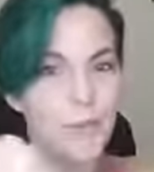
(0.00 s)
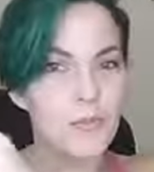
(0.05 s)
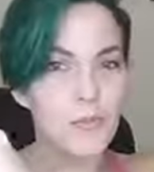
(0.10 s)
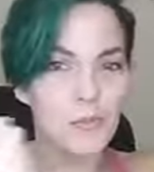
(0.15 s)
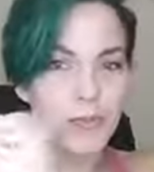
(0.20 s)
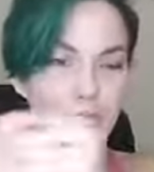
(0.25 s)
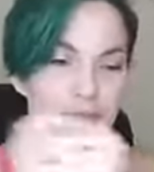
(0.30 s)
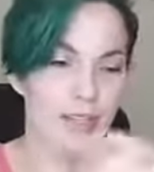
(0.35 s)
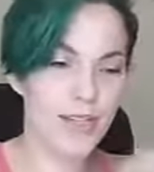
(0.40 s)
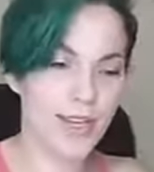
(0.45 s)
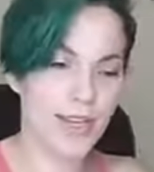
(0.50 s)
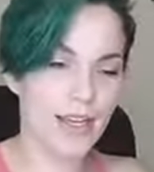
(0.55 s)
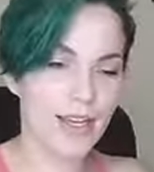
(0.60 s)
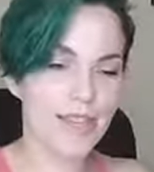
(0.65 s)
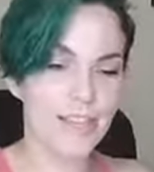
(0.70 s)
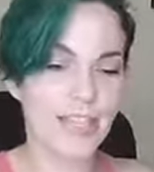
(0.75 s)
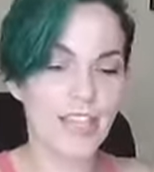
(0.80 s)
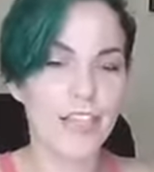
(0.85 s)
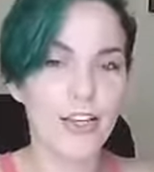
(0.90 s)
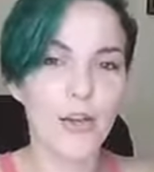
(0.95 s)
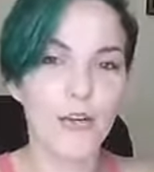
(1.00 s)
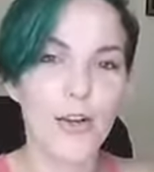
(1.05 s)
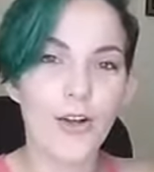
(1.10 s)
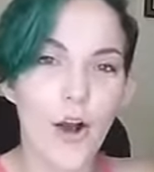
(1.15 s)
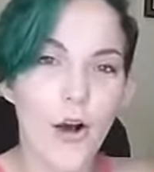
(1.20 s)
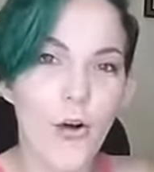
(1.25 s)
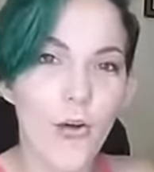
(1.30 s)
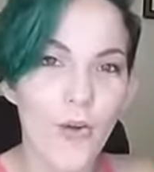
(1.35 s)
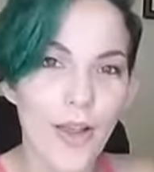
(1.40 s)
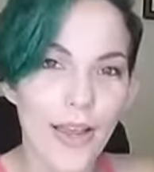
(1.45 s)
your booty, shake your
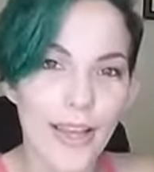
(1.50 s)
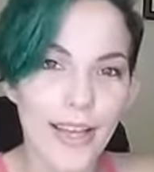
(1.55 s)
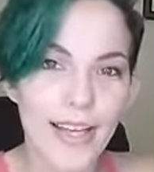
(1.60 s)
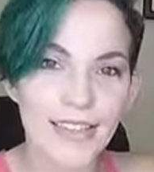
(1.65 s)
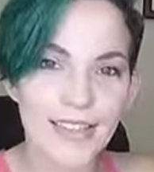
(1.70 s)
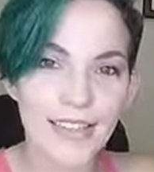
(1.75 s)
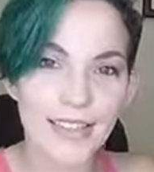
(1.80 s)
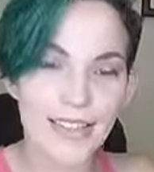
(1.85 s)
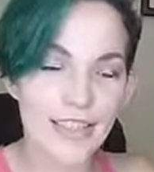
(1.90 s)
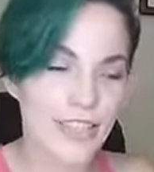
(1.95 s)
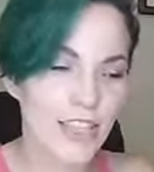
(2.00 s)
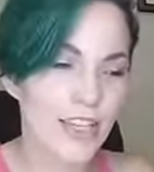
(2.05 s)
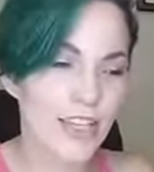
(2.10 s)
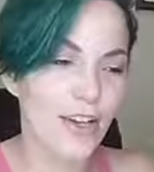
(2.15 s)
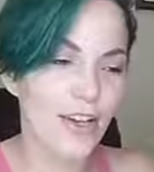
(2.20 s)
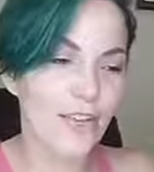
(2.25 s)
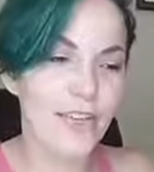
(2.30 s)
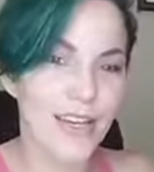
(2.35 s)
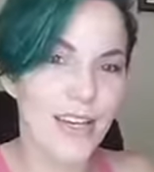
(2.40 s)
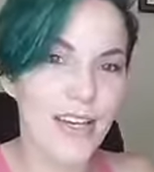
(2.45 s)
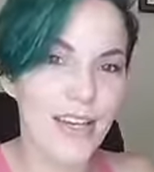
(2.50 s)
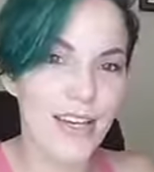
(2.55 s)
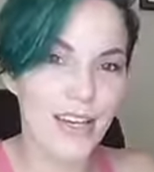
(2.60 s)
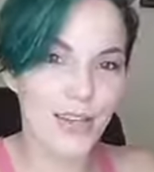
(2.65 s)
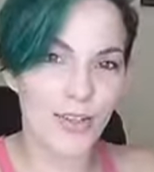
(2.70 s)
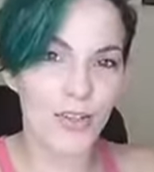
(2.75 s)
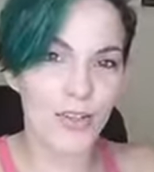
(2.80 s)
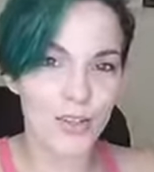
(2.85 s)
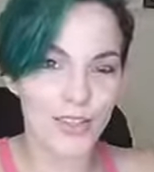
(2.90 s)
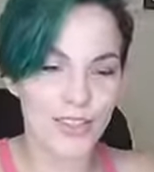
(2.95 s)
coins, shake your
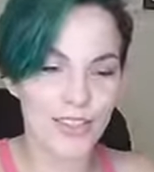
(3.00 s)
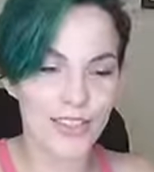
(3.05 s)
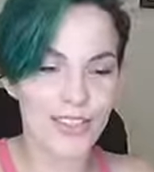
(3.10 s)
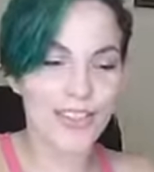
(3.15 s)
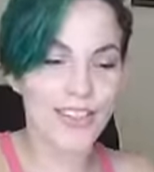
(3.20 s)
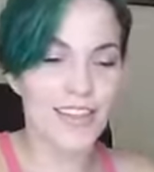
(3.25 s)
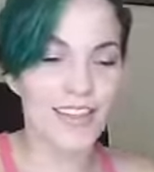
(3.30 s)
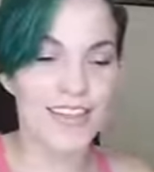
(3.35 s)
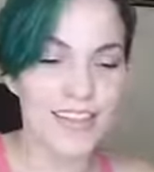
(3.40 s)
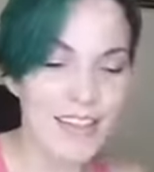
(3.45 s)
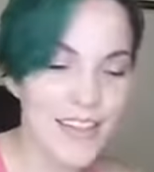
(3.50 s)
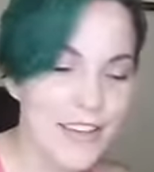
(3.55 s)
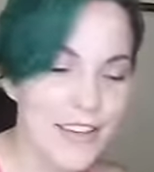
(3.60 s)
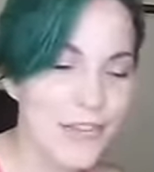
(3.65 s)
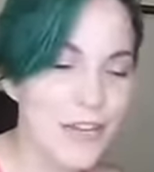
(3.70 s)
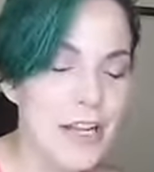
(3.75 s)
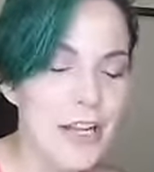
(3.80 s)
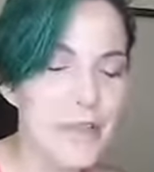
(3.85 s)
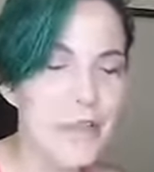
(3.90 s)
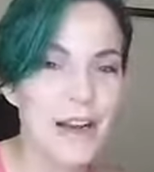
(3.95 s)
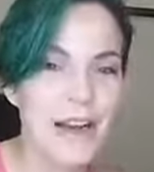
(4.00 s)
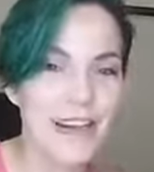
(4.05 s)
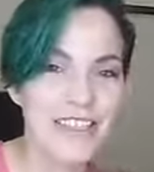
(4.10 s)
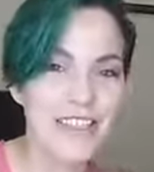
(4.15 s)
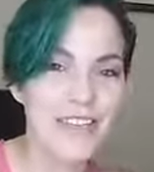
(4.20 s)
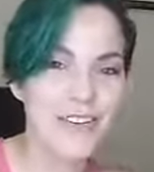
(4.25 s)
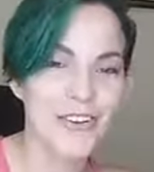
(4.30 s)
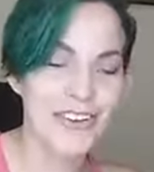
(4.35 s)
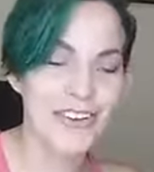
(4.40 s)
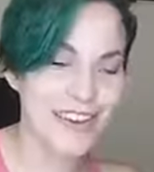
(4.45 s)
nickels. And if anybody
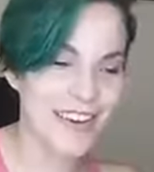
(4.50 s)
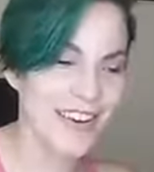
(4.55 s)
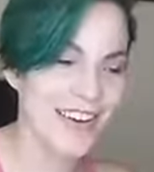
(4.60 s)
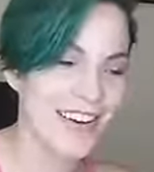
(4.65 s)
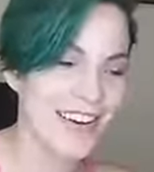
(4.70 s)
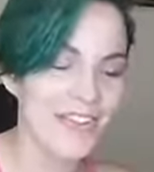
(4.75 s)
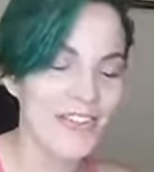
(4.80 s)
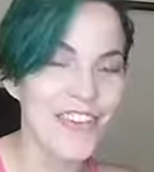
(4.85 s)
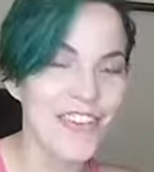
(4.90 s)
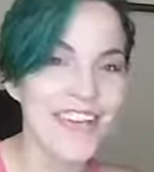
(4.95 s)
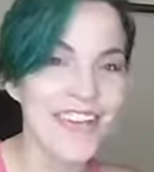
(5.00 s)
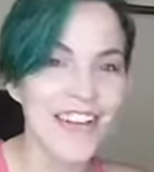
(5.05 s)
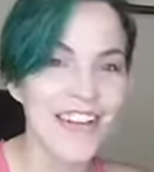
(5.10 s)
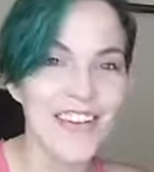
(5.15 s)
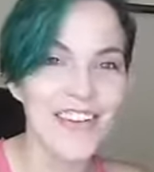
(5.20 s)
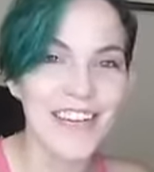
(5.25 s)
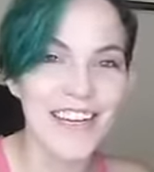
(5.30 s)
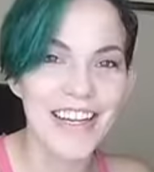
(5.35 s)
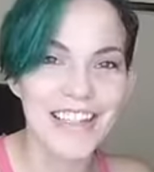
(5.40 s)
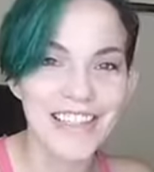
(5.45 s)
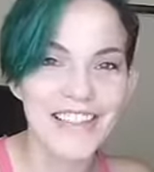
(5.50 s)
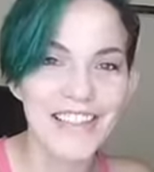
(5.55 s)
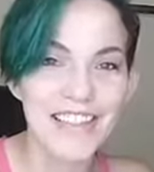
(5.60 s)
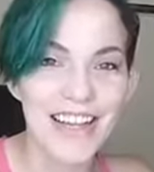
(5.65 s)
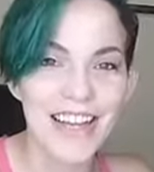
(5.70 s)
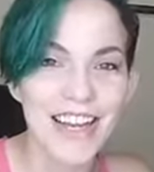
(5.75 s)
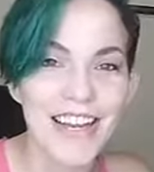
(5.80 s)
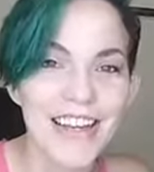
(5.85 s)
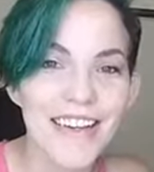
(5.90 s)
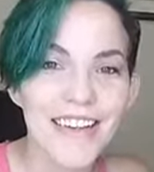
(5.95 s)
joined our video
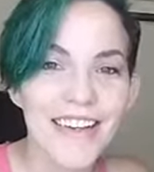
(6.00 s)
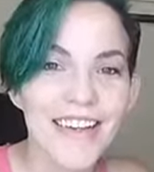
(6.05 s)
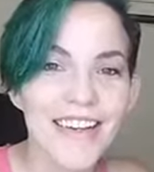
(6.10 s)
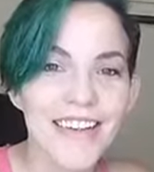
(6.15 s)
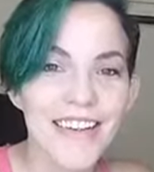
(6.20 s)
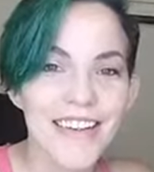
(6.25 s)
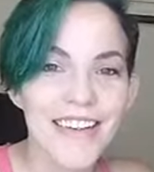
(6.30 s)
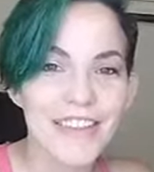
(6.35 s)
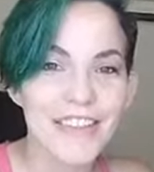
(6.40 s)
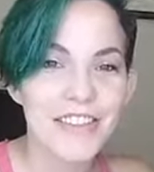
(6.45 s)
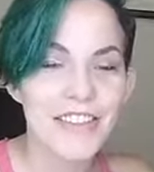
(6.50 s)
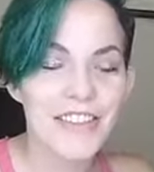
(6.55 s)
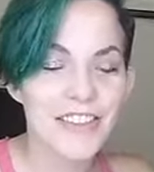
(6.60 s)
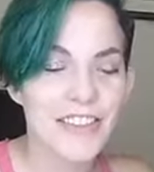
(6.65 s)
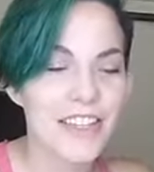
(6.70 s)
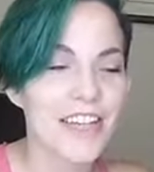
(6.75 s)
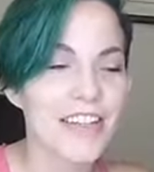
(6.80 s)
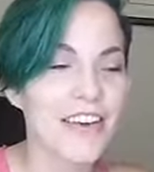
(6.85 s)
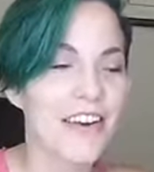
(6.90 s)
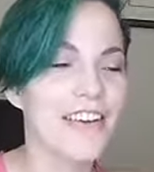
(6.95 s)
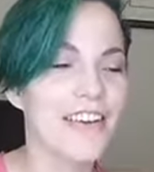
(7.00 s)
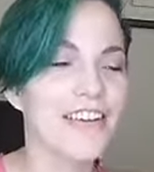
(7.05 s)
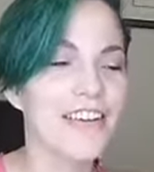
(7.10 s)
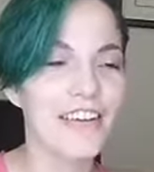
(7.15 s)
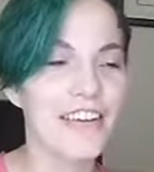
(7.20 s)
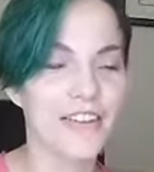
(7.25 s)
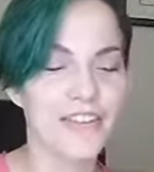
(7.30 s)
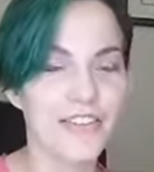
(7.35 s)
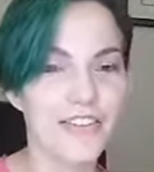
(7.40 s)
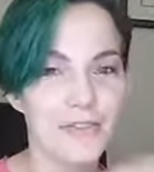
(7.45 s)
yesterday, shake our
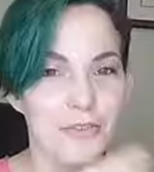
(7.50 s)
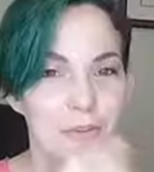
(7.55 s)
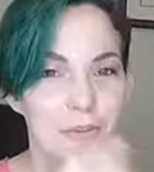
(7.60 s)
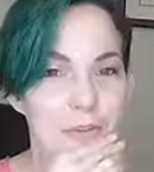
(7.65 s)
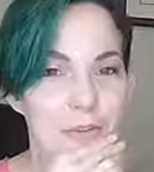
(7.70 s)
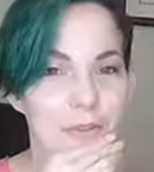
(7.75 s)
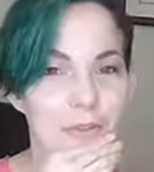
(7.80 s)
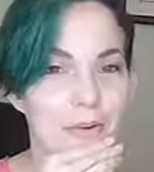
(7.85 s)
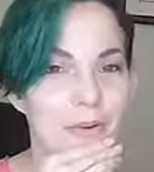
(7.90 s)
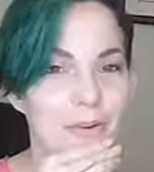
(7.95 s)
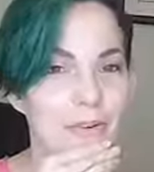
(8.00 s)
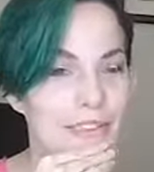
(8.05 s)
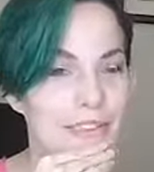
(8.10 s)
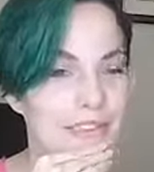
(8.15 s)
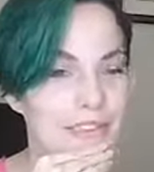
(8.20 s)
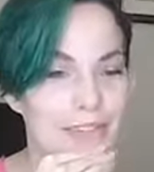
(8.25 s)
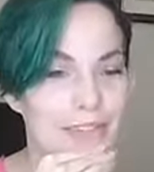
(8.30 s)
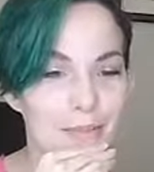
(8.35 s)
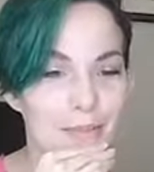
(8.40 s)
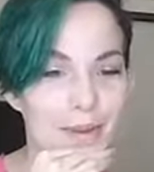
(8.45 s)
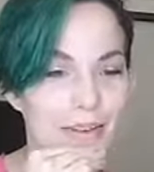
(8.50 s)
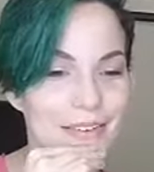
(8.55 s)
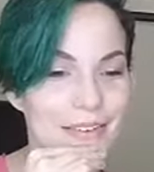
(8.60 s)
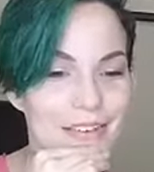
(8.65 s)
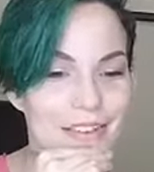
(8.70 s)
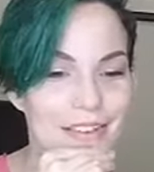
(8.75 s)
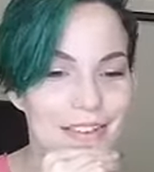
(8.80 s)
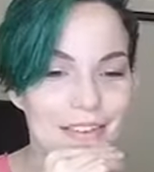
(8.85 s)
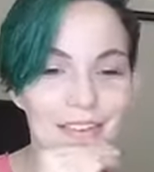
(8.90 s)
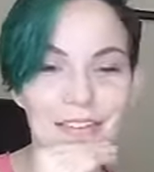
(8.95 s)
nickels. Remember what we said about
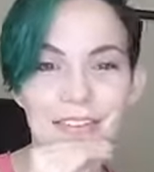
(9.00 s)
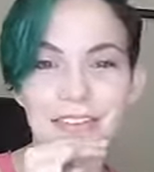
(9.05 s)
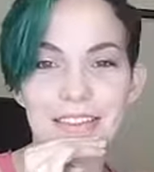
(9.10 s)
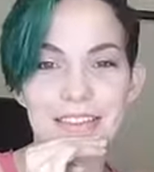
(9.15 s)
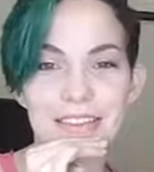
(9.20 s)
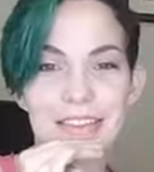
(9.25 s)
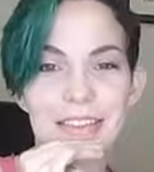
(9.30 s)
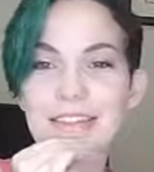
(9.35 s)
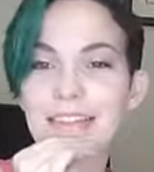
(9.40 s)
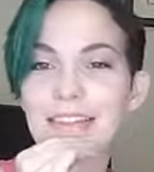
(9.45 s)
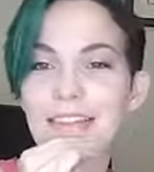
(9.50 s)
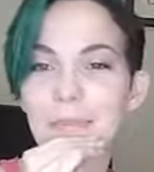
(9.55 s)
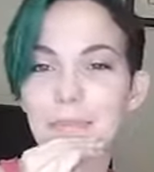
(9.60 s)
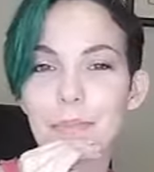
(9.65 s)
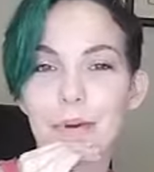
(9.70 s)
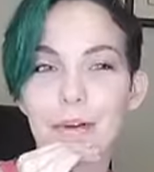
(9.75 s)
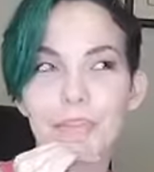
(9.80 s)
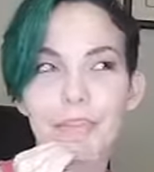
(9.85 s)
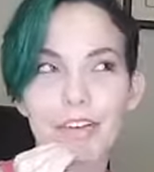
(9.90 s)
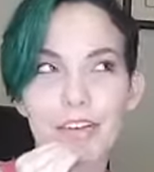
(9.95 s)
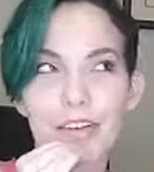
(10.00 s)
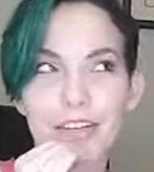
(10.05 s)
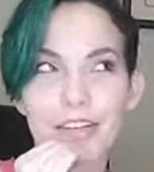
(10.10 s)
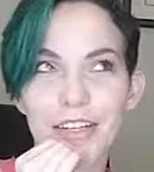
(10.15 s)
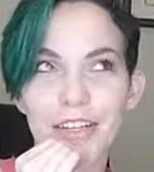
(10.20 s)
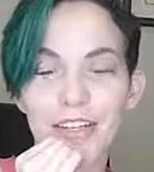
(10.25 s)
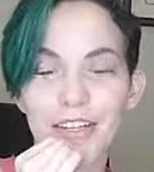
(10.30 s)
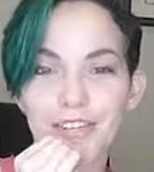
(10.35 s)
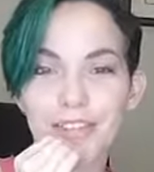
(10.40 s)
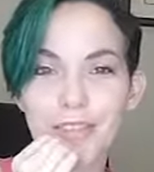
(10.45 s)
nickels and buffalo
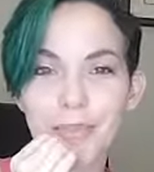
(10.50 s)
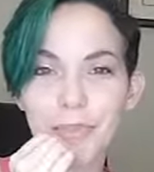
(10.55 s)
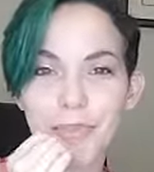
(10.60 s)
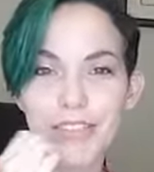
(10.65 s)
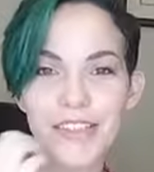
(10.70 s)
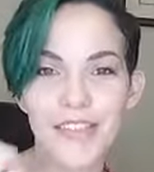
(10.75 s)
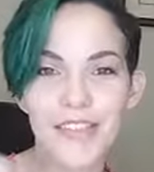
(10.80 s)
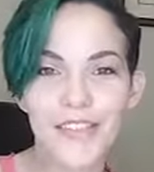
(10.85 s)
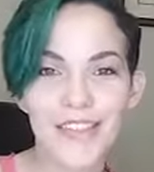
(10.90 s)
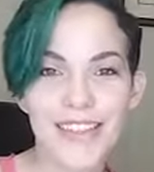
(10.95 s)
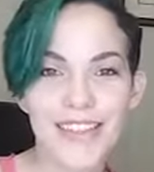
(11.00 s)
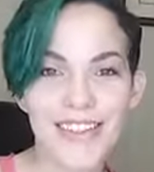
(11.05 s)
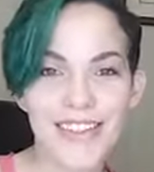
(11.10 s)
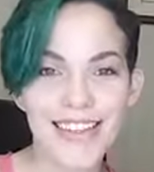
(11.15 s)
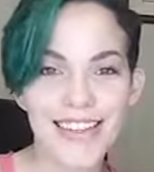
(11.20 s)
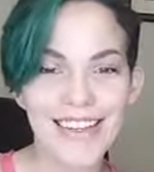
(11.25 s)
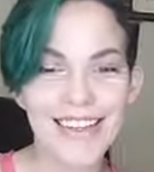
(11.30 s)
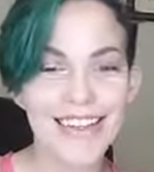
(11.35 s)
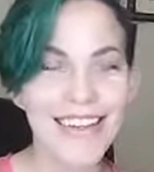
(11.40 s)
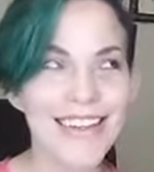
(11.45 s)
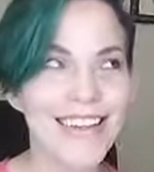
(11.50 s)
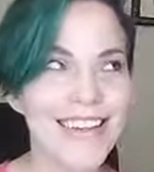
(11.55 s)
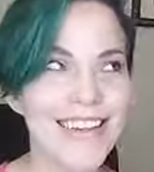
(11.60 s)
nickels specifically?